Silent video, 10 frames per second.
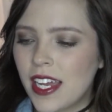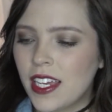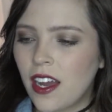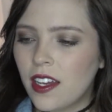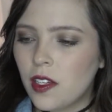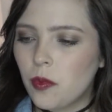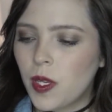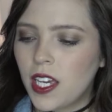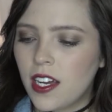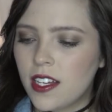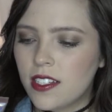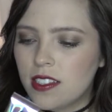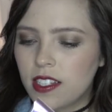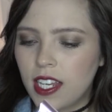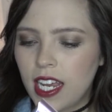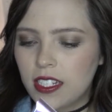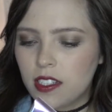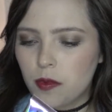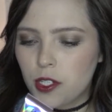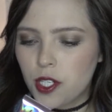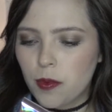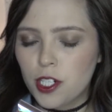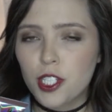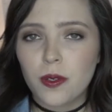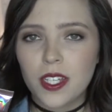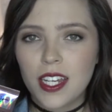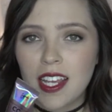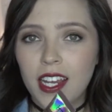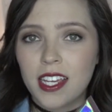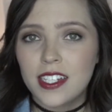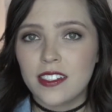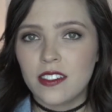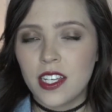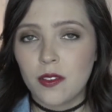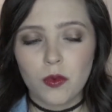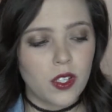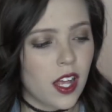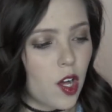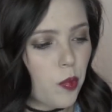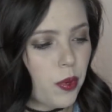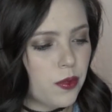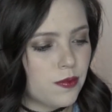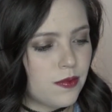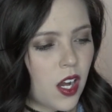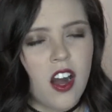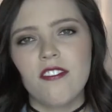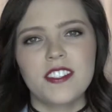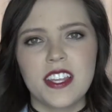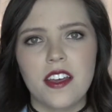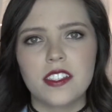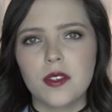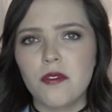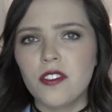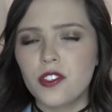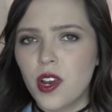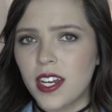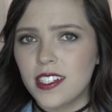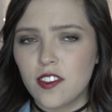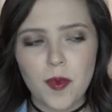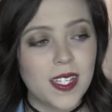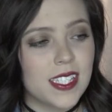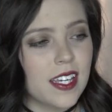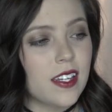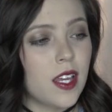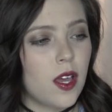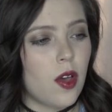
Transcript: I got it because it has some shimmer to it and I it will help offset some of the dryness of my skin,